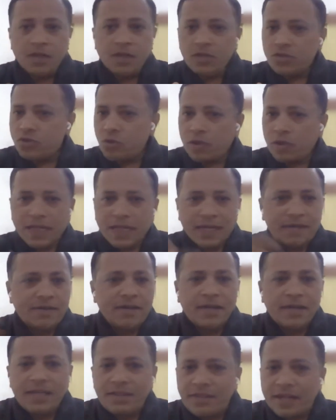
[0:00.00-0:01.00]
So
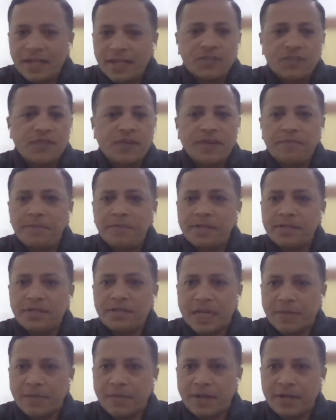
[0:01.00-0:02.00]
literally in the next 5 minutes,
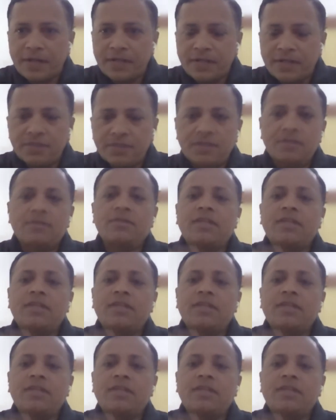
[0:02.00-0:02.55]
10 minutes,